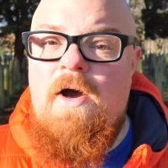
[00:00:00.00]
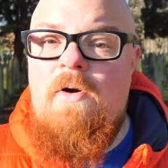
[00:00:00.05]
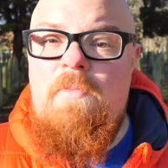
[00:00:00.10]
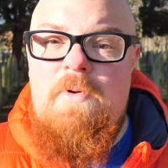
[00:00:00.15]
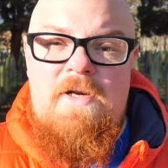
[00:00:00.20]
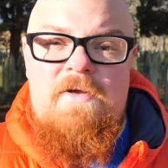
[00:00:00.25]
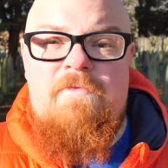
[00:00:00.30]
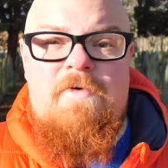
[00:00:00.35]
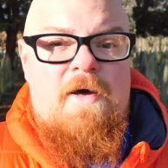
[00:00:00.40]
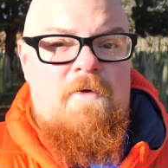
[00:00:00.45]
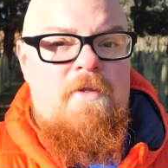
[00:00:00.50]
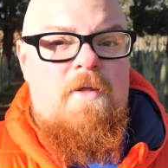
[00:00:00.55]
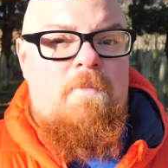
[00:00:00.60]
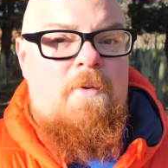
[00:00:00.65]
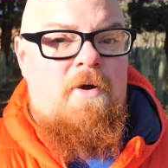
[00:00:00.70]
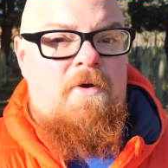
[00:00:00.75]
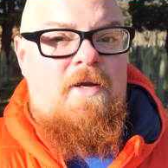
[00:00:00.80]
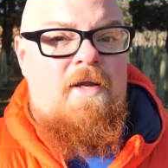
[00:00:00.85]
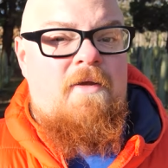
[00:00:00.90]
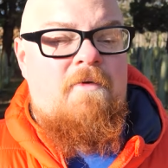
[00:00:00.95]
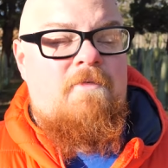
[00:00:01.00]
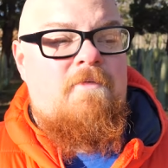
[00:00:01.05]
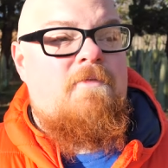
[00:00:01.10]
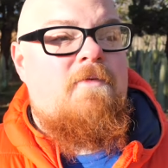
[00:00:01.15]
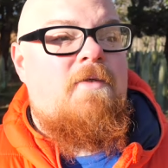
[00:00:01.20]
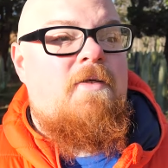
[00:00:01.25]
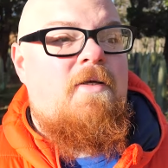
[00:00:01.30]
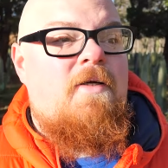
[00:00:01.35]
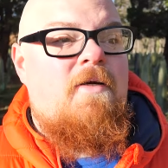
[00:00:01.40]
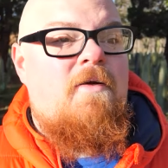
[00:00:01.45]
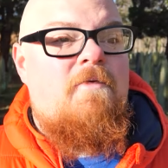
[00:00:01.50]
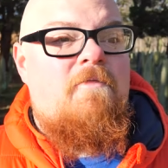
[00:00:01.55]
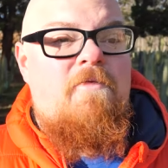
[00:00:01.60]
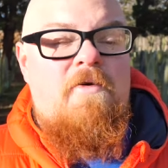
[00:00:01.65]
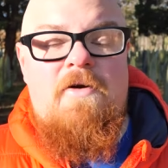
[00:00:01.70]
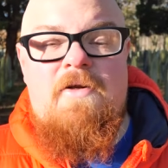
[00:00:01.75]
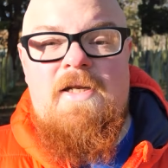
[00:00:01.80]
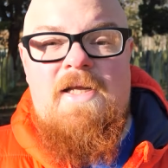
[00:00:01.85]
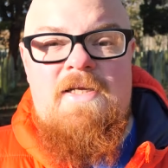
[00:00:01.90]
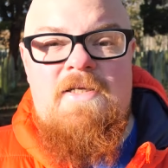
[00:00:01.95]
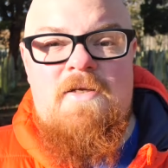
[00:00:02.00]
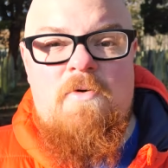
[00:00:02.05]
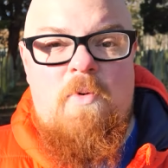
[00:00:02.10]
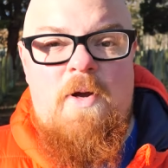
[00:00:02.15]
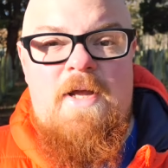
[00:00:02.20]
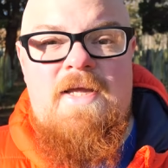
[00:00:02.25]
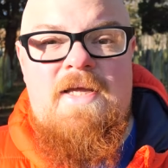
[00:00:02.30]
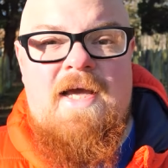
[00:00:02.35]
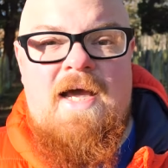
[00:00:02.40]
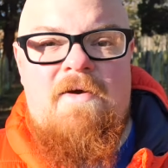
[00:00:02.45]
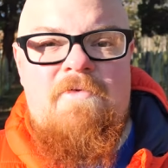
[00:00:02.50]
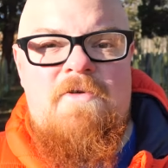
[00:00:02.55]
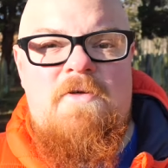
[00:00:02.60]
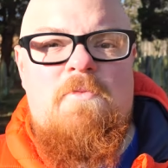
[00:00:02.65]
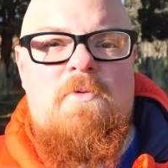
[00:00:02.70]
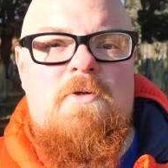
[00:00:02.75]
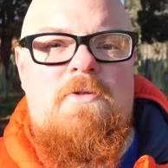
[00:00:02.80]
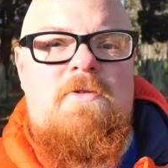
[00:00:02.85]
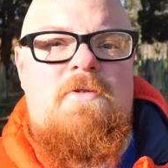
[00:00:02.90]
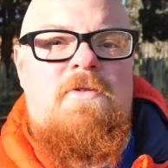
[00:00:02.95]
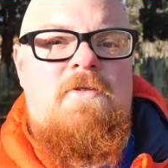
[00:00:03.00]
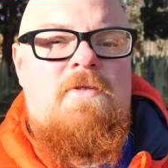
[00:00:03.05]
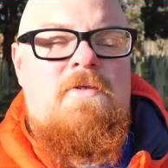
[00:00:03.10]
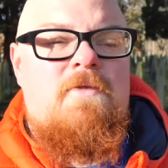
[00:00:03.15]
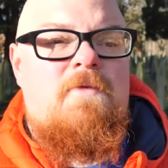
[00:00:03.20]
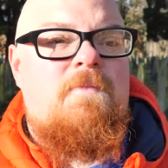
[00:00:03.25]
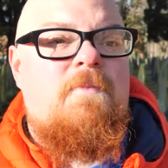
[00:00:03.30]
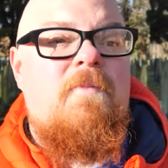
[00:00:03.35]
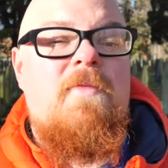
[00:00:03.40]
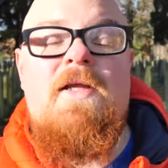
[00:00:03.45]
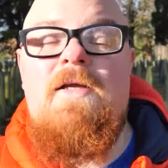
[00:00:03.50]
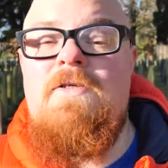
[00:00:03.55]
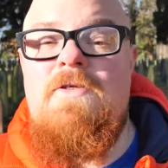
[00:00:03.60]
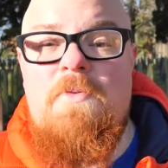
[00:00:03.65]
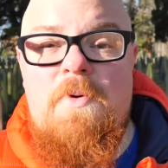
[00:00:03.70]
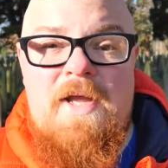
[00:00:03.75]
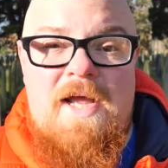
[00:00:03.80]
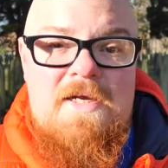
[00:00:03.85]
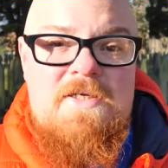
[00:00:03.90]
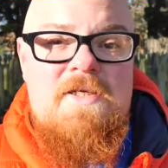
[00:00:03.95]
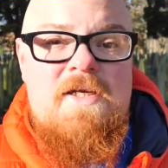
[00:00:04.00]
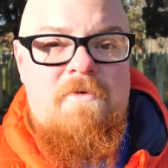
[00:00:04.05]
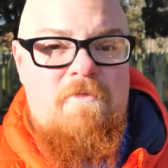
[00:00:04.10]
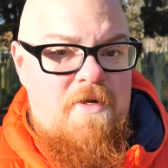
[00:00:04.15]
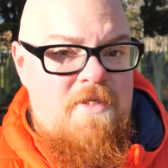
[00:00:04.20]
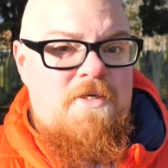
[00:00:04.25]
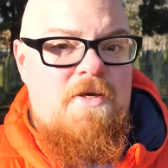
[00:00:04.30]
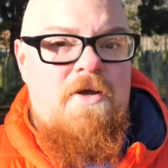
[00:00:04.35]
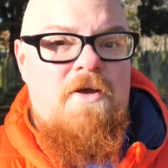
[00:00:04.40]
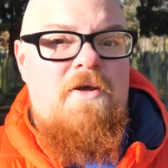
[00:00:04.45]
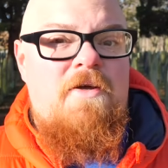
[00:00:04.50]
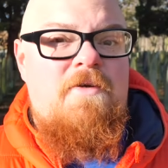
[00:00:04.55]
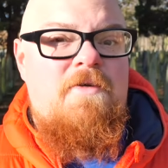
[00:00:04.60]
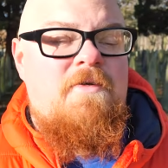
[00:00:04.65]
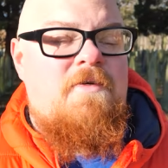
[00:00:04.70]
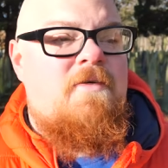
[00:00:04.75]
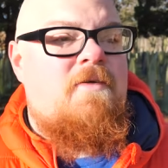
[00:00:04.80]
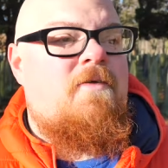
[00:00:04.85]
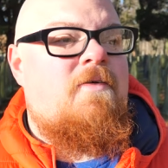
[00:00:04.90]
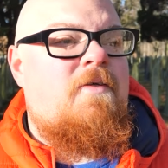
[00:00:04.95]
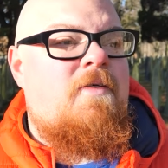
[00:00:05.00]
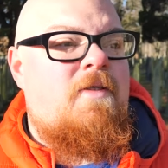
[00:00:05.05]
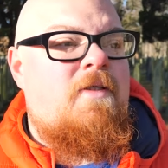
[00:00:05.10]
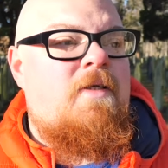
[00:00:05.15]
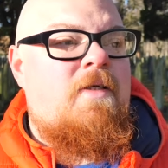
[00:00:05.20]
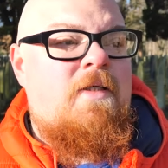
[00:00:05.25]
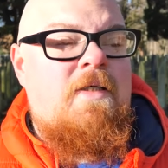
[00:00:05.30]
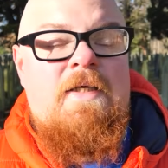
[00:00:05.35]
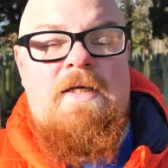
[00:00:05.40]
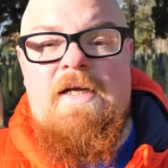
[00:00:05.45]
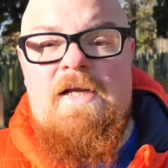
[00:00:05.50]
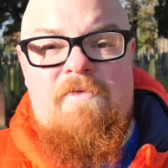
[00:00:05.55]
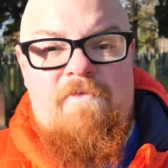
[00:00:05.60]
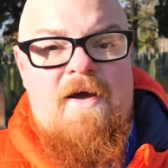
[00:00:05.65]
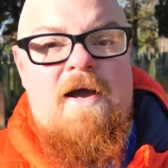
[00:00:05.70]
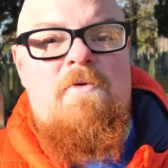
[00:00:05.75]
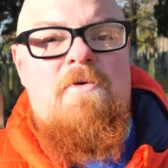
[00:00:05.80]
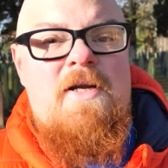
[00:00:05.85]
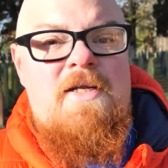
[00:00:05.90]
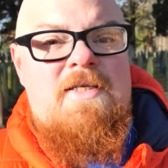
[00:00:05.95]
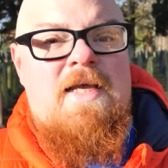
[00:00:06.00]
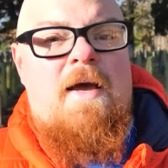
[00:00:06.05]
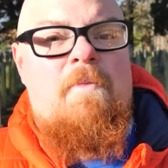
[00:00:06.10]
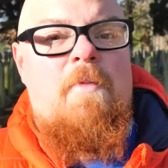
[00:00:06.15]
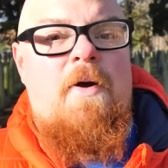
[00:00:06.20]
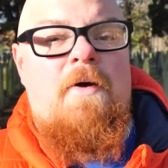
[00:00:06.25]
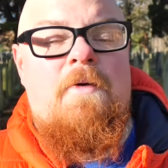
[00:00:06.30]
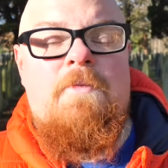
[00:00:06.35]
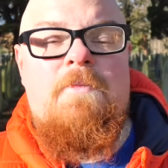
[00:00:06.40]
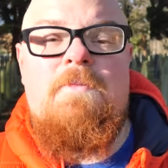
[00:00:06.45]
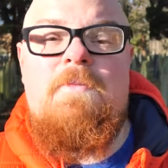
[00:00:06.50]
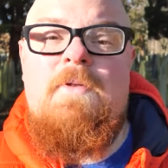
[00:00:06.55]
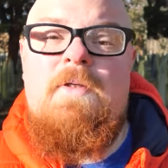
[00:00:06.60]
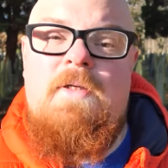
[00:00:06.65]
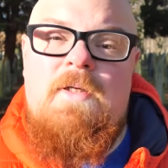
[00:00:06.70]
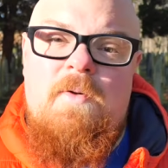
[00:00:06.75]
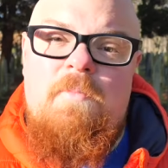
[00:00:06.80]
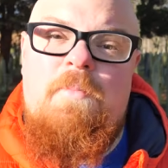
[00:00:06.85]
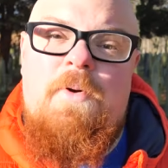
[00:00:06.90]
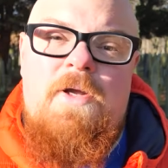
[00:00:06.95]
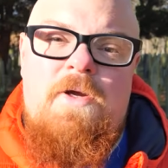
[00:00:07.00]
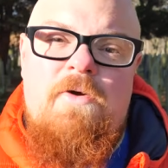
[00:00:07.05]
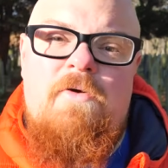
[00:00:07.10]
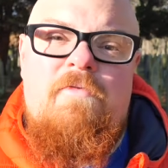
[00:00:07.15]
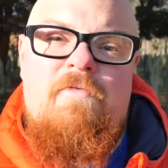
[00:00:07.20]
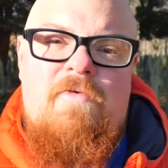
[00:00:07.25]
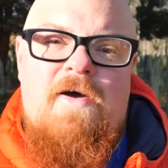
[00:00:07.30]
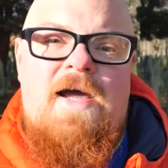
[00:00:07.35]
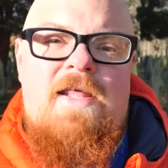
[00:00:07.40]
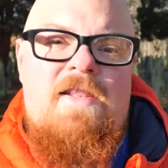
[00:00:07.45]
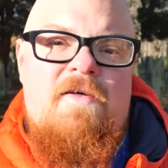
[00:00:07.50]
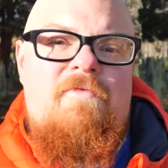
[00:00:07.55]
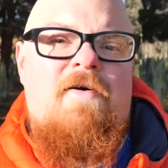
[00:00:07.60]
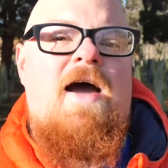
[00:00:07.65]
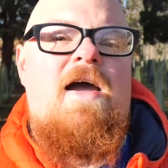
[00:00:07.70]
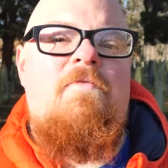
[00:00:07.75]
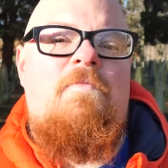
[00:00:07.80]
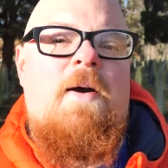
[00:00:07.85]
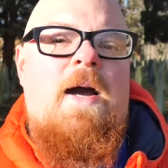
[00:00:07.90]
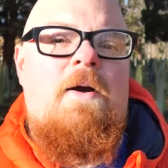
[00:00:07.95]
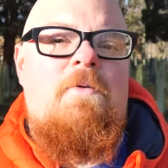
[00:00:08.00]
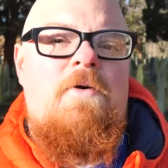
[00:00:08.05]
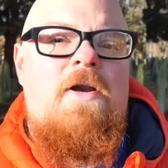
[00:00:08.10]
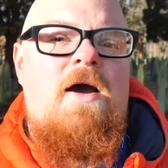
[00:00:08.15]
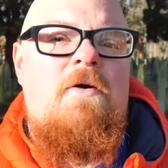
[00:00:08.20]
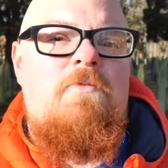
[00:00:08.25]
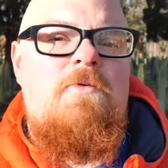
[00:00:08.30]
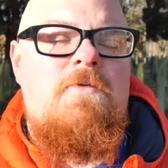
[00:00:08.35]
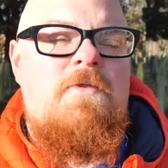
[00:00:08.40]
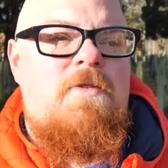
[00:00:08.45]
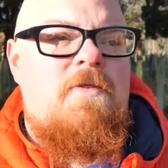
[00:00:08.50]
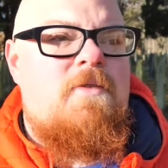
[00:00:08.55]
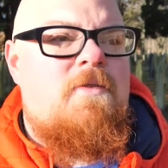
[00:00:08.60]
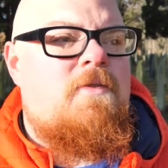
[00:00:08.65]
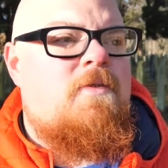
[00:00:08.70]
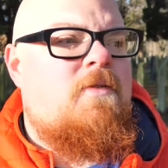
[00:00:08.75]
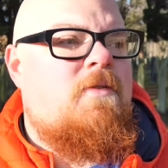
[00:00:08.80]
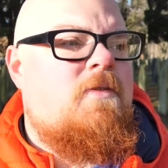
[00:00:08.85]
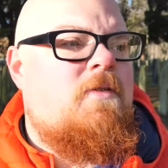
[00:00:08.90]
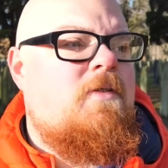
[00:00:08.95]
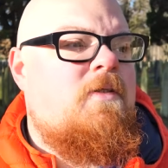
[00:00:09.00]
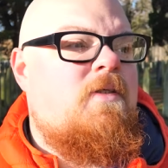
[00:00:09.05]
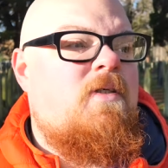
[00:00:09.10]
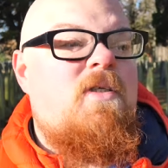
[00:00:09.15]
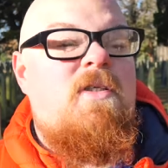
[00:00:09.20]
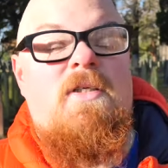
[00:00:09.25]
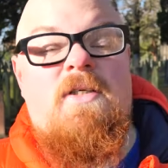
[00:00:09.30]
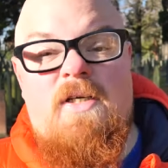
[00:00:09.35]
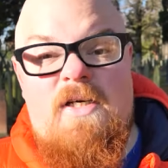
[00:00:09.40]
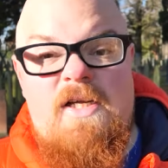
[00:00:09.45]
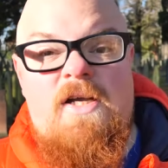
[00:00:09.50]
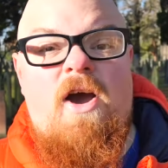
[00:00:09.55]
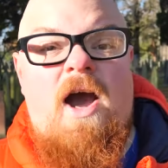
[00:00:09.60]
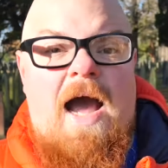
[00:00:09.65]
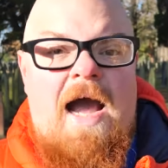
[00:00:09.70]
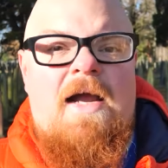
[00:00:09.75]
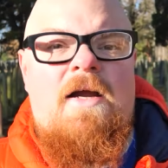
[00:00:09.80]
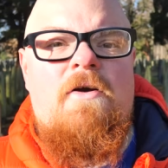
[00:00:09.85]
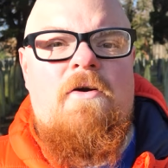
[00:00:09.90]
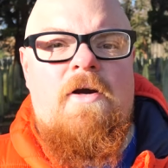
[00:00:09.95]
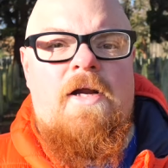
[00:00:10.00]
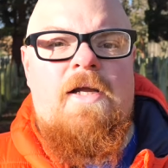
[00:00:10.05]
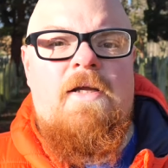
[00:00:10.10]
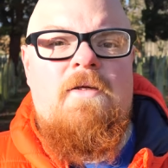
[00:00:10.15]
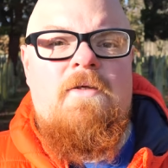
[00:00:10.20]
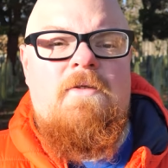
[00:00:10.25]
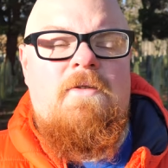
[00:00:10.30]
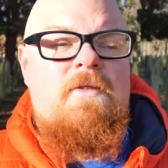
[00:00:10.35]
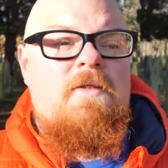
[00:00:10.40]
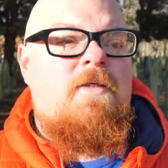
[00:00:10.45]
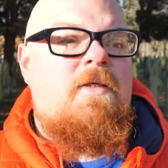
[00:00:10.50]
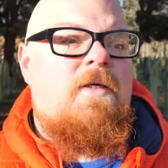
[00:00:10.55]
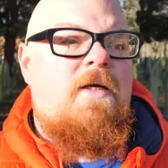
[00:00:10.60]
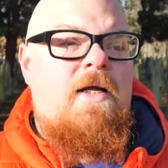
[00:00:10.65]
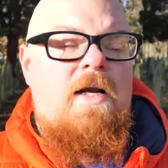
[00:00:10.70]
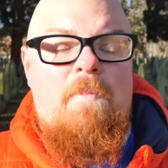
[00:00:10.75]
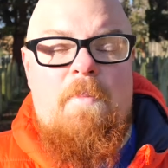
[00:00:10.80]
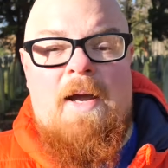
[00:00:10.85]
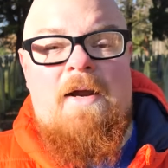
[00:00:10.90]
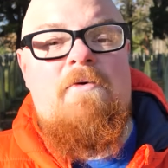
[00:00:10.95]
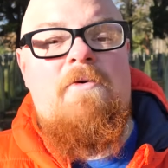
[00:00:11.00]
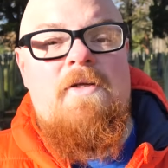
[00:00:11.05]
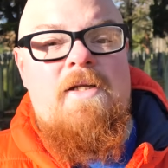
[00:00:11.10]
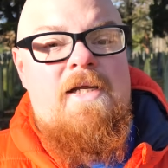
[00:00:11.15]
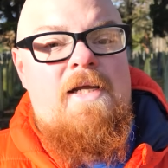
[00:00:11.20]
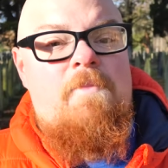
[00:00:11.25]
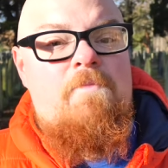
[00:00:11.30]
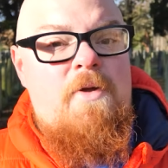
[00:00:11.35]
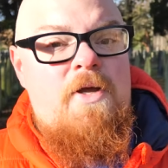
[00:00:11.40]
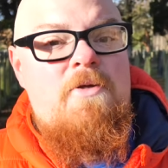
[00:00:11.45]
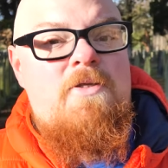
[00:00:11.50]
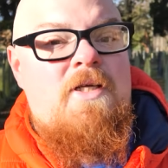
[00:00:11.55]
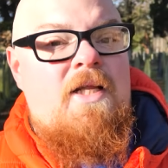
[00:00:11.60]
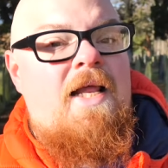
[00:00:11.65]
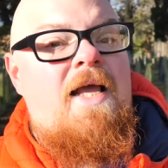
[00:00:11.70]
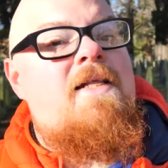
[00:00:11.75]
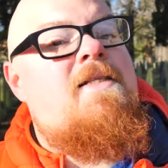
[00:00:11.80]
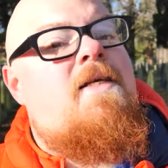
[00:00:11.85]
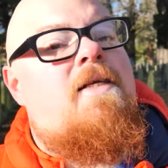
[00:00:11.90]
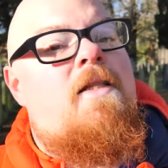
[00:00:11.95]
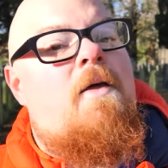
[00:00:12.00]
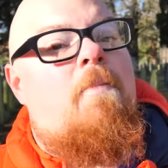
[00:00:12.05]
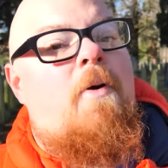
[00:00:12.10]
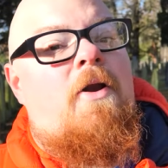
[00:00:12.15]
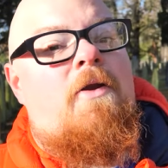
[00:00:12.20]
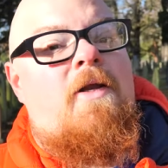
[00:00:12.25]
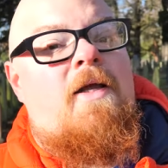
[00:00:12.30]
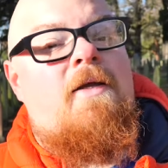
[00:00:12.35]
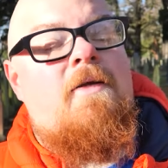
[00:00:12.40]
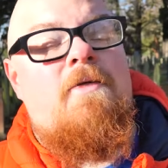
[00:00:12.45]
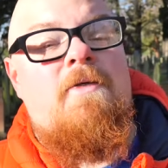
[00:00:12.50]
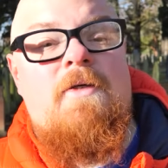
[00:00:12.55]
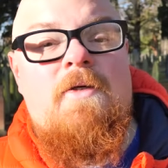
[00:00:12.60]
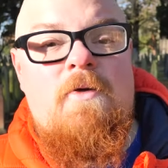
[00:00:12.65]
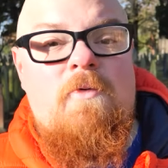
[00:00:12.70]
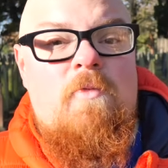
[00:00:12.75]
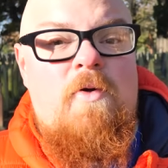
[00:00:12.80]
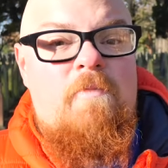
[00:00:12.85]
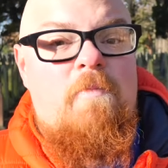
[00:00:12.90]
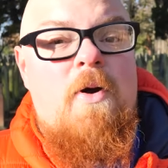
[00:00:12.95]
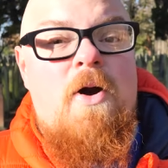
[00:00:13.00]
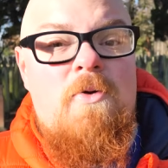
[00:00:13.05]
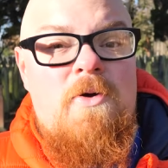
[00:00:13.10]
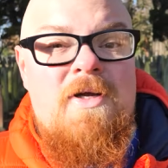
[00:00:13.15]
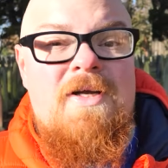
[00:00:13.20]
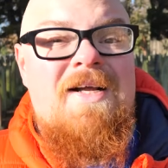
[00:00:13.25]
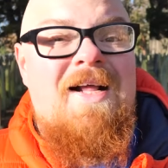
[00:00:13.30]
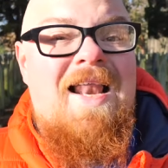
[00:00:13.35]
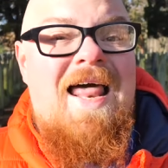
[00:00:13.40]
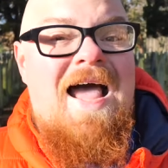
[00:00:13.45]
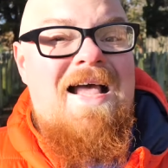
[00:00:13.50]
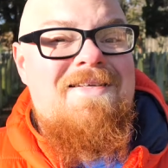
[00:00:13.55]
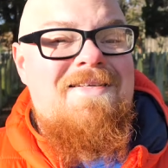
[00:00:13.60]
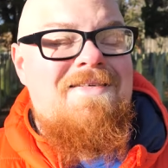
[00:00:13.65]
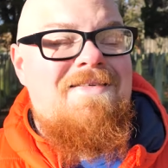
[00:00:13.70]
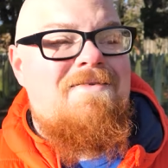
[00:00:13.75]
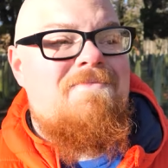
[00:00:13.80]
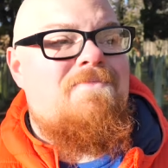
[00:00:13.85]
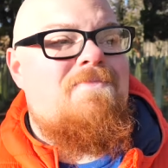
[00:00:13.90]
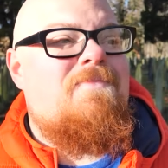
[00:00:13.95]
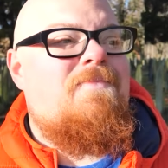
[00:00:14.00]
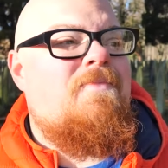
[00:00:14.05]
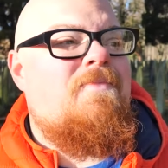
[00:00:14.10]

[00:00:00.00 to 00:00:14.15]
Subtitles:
nobody found the body for at least a week afterwards. So he actually returned. He found his hammer, but he couldn't find the £5 note. And he got angry, and apparently he mutilated the body with broken glass.